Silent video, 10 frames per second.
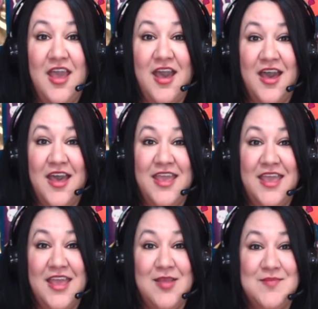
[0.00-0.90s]

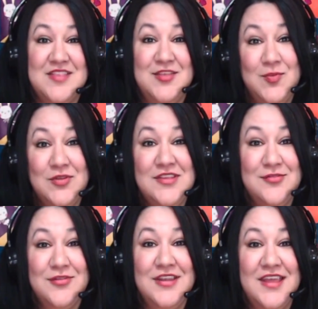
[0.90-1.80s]
I am super
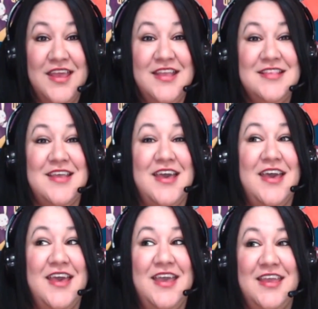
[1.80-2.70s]
disorganized.
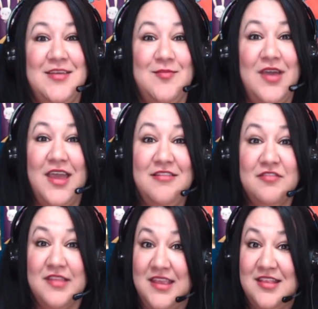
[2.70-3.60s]
I am kind
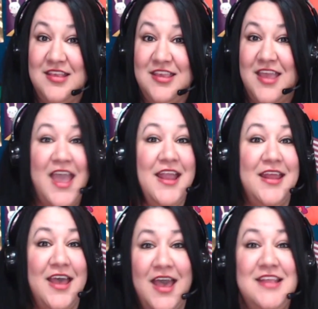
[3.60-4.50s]
of lazy and
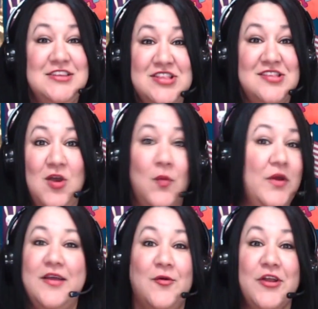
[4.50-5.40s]
I just don't
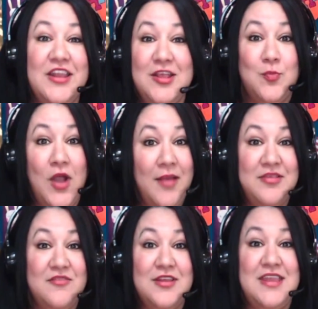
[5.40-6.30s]
want to organize props
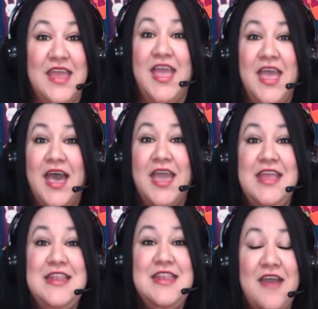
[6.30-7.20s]
every day. I
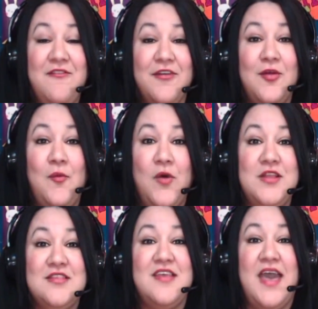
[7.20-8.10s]
never
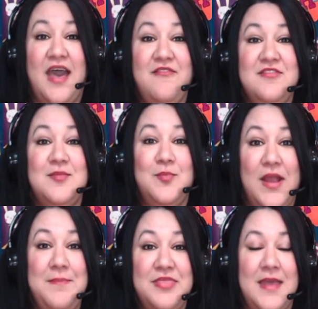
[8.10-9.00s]
want to have to
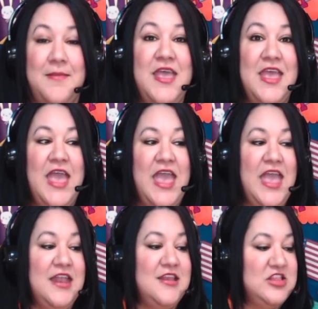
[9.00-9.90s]
prep them.
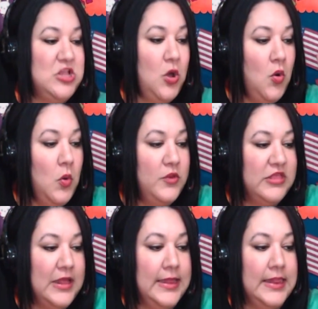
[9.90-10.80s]
And so, with
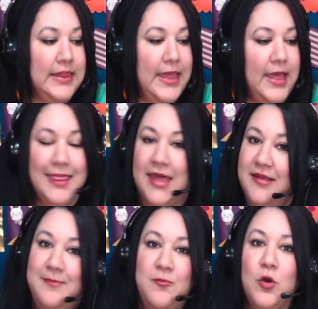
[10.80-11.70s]
a lot
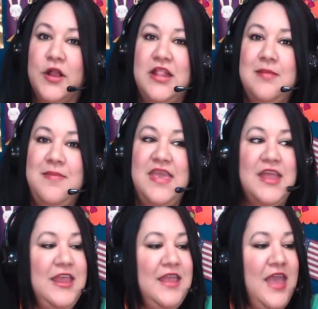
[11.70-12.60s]
of work in the
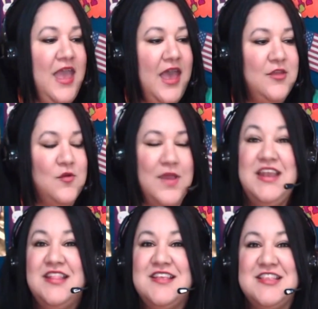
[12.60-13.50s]
beginning, I
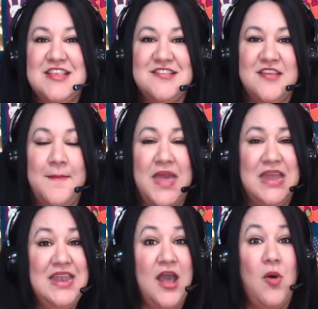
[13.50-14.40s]
created this system
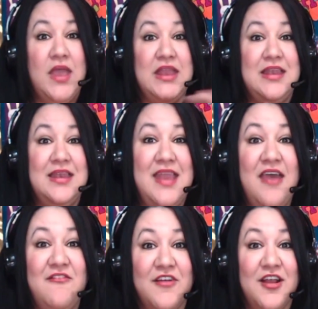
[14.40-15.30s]
and now I
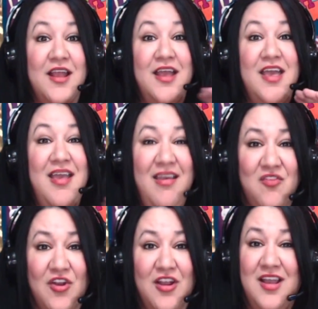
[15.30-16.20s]
never,
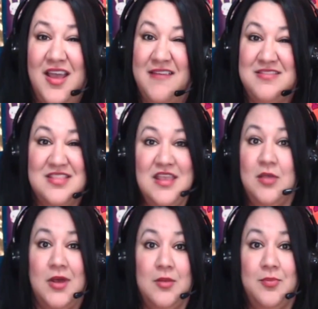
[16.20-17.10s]
ever have to think
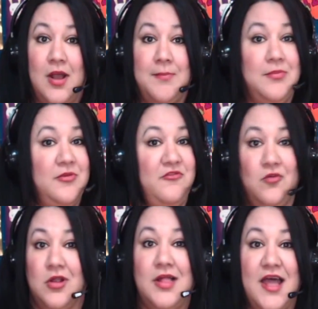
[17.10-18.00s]
about a prop
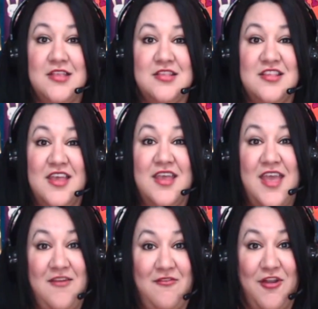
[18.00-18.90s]
before class.
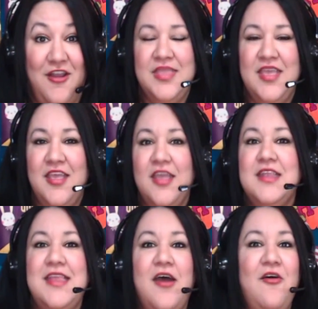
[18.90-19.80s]
Ever.
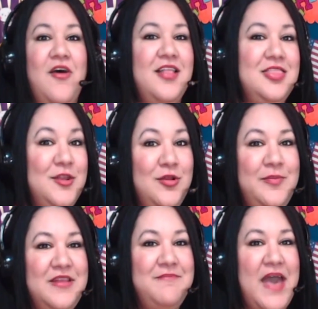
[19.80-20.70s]
Now, a little
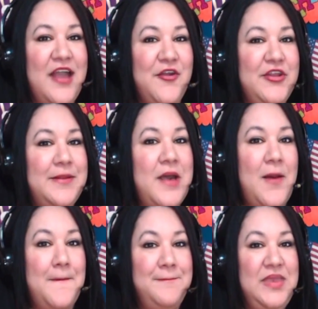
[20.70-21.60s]
bit of background
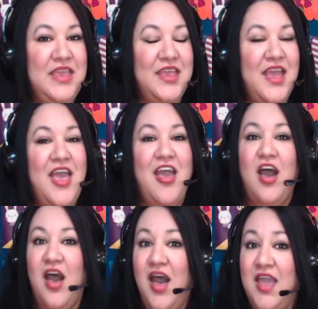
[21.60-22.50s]
about me.
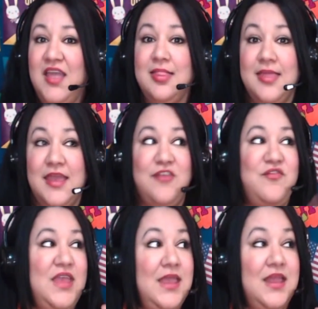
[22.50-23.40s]
I live
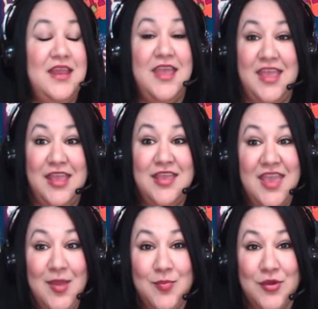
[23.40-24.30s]
in a
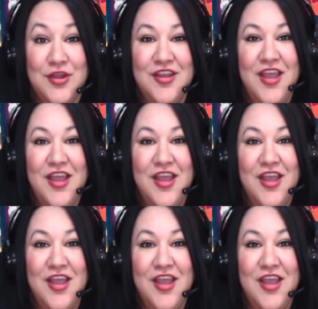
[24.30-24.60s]
camper.